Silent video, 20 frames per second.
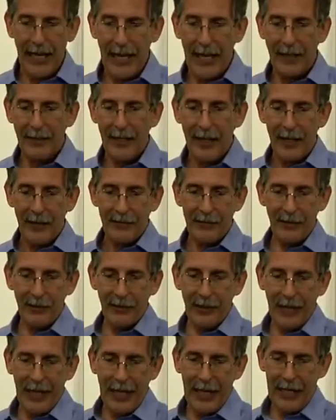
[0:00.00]
had
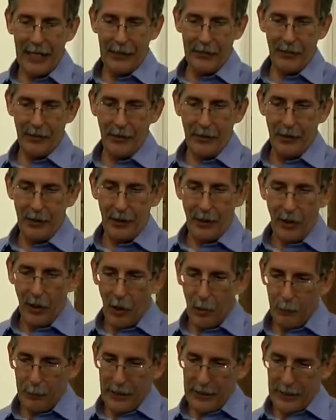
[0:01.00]
delayed
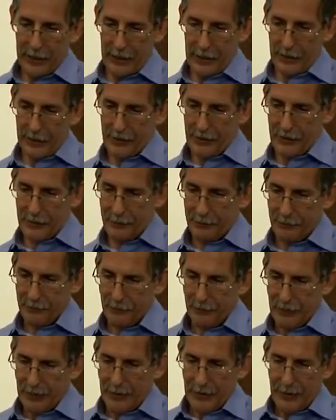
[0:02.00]
obedience.
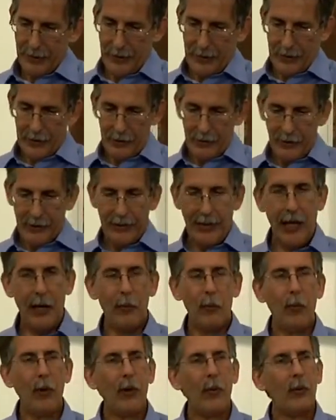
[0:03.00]

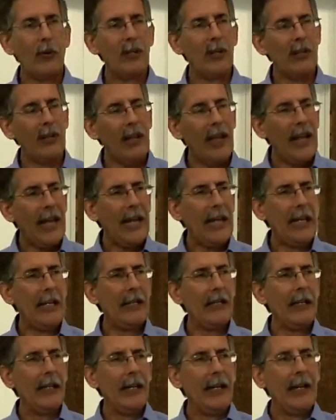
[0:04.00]
They were
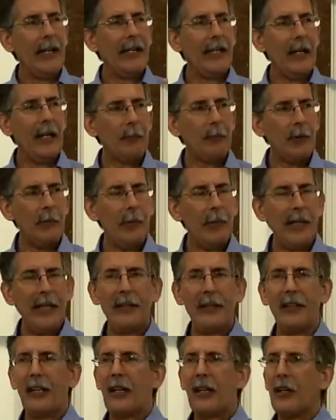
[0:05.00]
delaying in
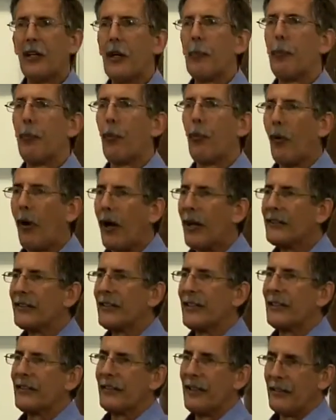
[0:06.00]
implementing the clear
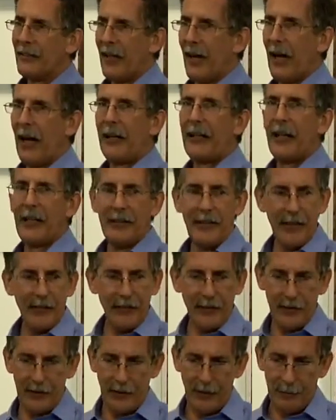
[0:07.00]
process that God had
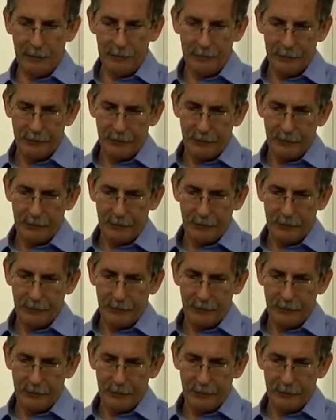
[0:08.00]
given them.